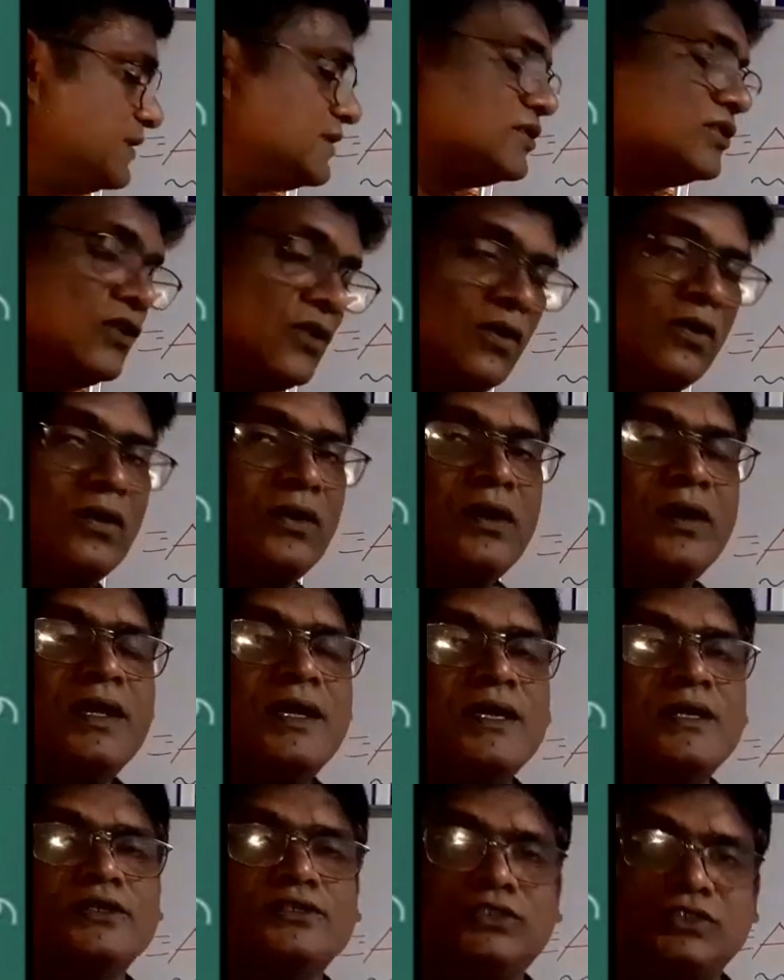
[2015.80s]
is wrong.
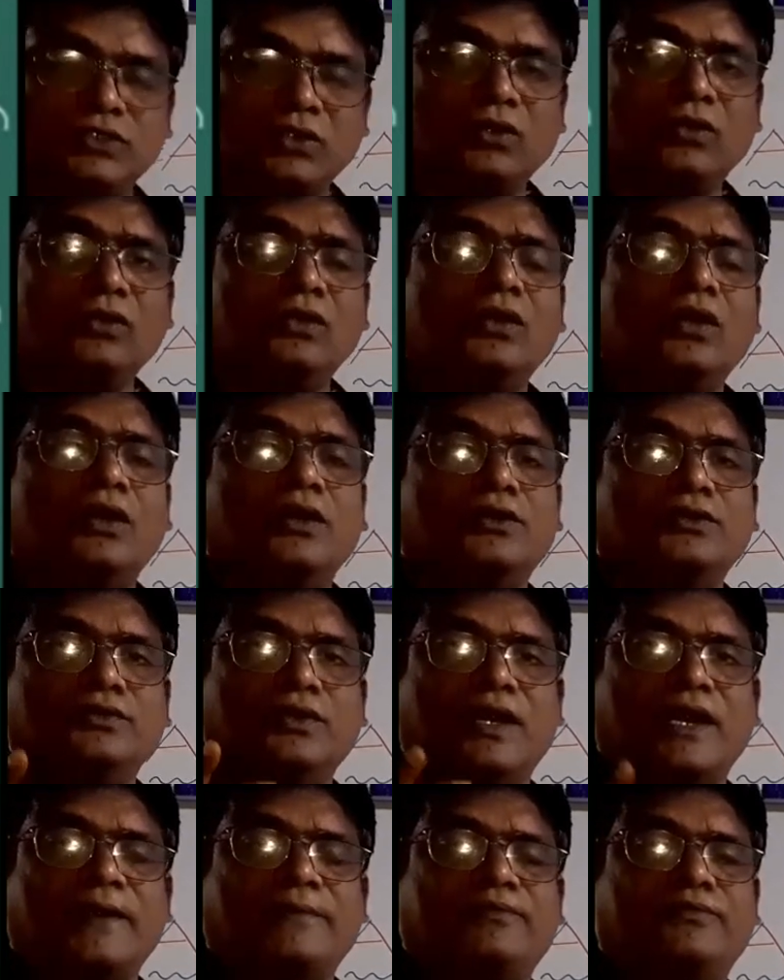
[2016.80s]
So you
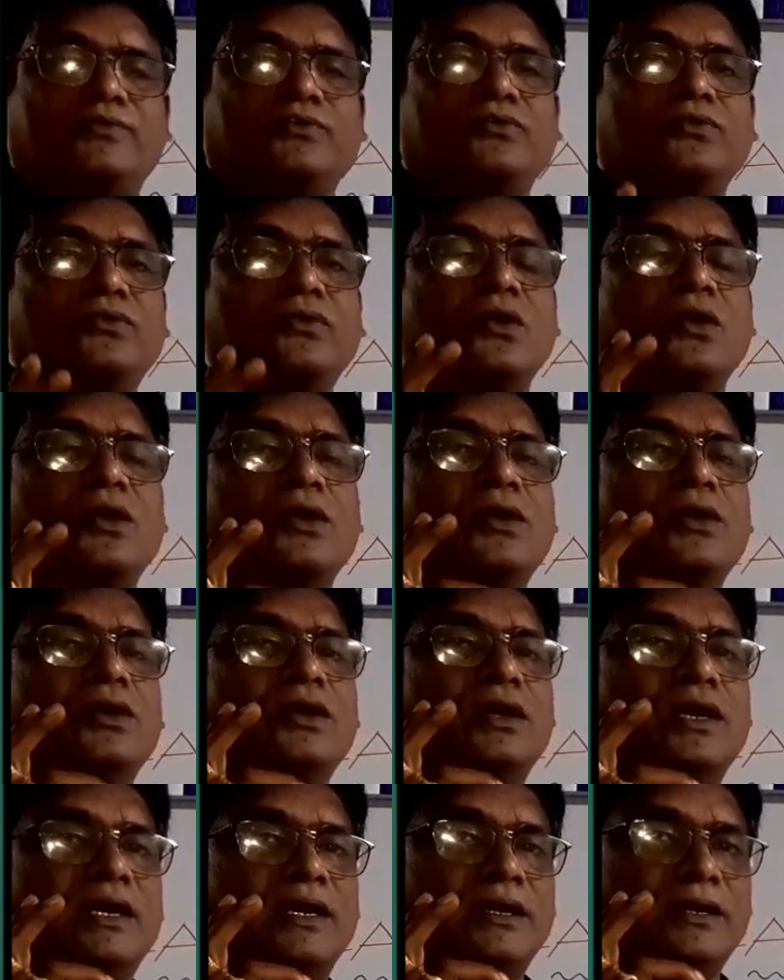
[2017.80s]
have to
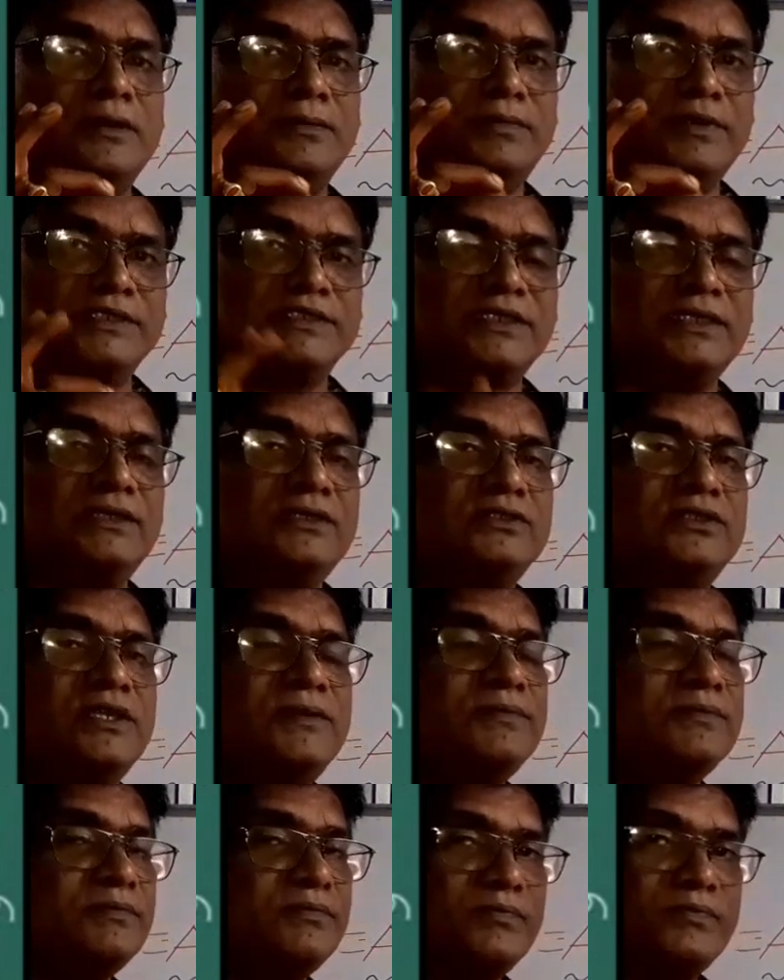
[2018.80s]
measure
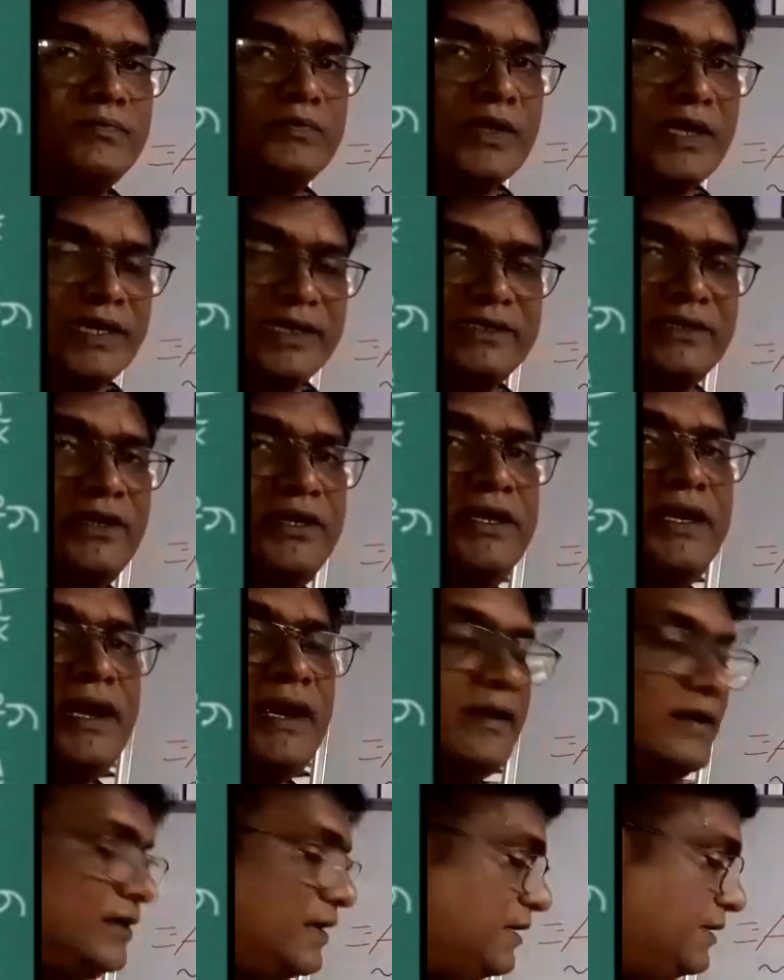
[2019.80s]
them correctly
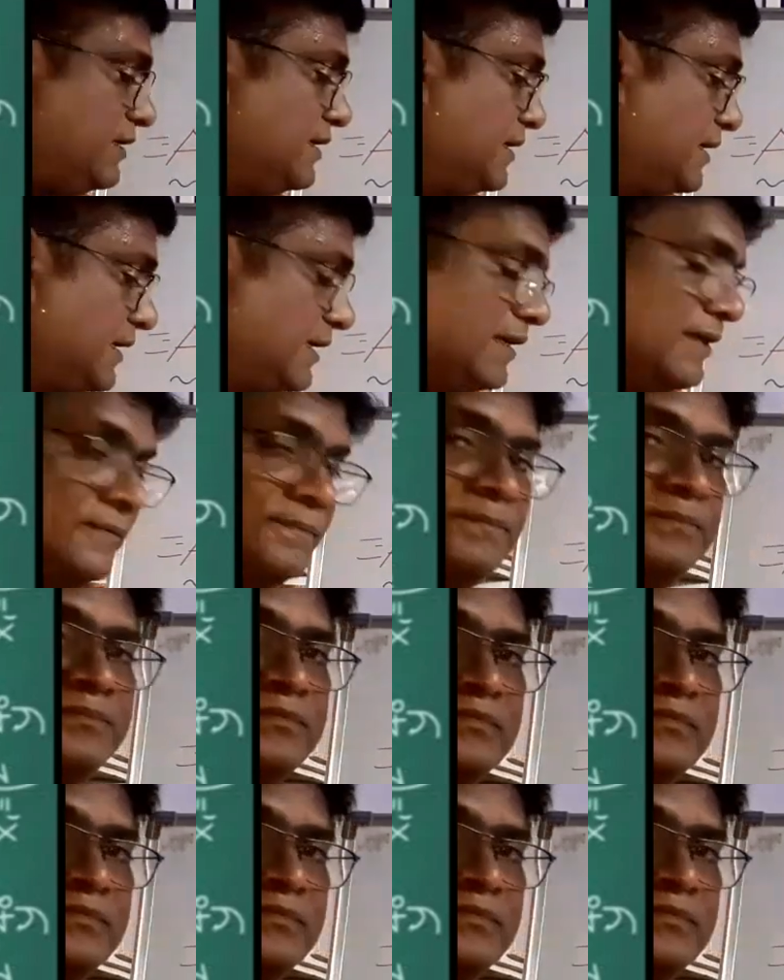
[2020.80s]
and write it again.